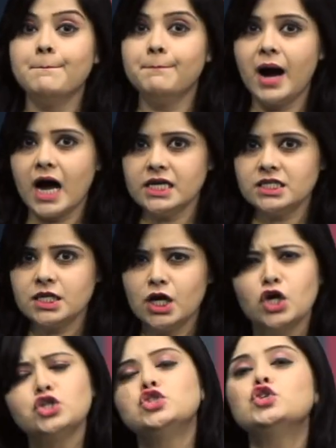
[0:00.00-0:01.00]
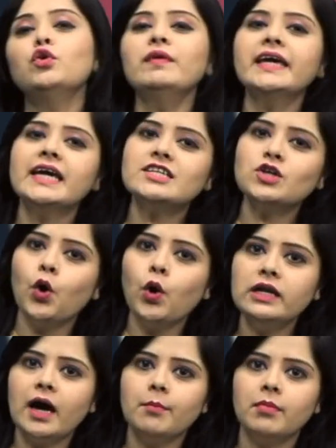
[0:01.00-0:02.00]
But do we get a
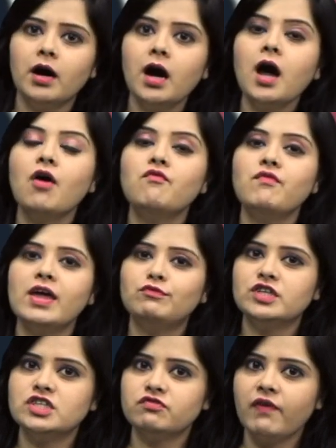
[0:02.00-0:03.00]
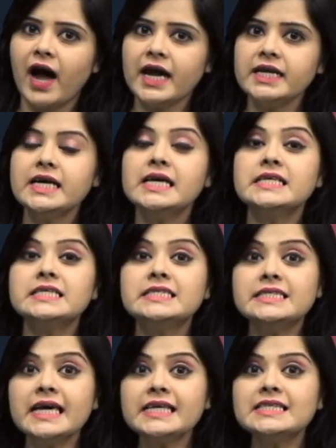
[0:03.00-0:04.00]
whole number when we divide
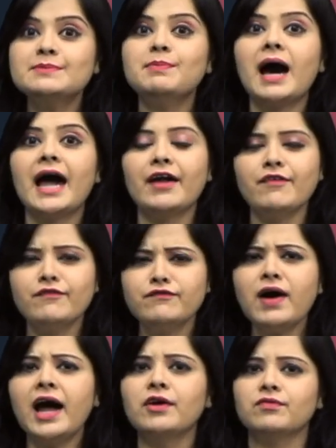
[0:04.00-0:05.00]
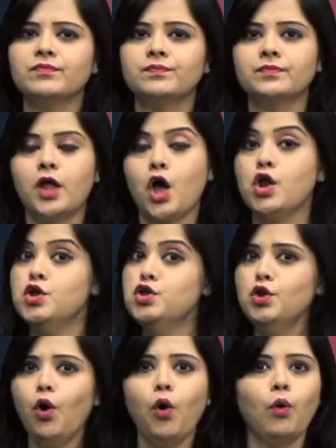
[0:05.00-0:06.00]
6 by 5?
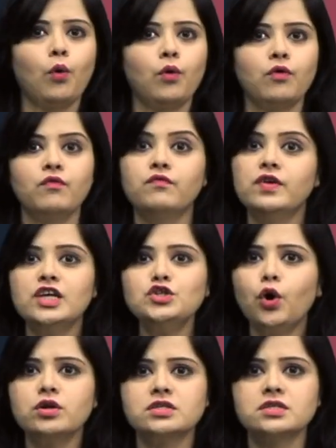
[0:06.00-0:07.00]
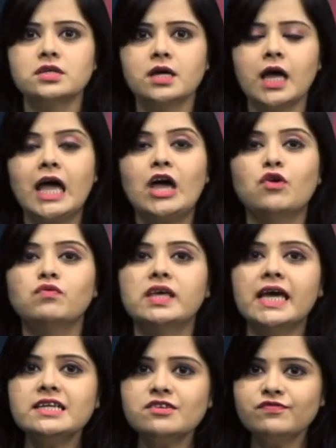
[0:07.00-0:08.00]
No, we don't. We
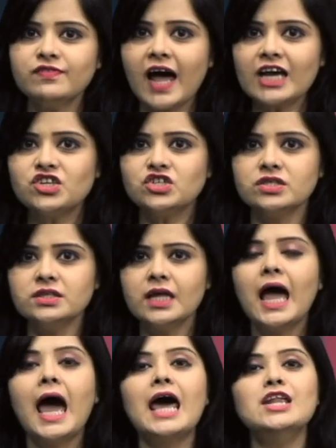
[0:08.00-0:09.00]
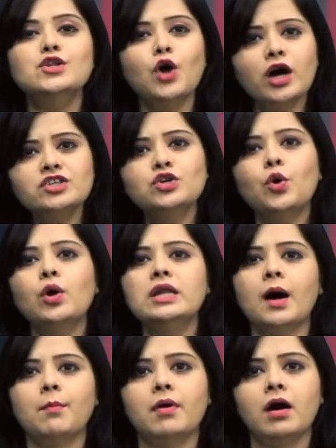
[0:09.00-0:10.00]
get a fraction and not a whole
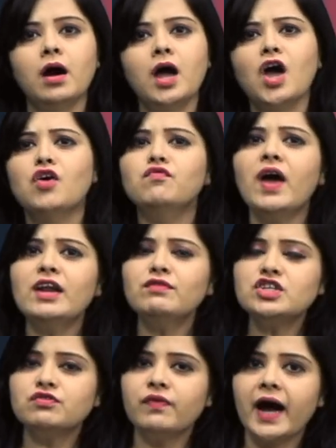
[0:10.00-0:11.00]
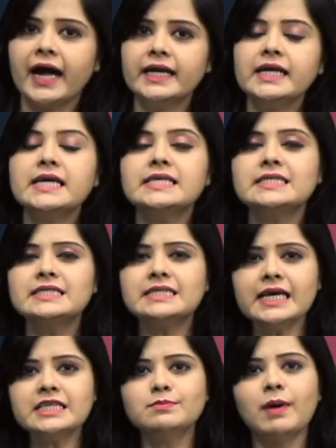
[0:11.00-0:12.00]
number when we divide
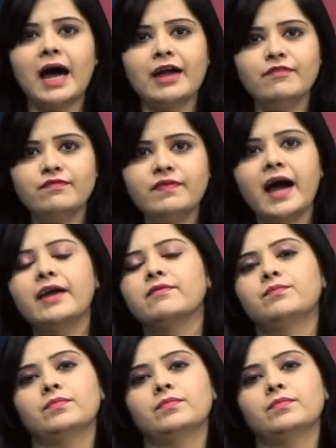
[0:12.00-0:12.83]
6 by 5.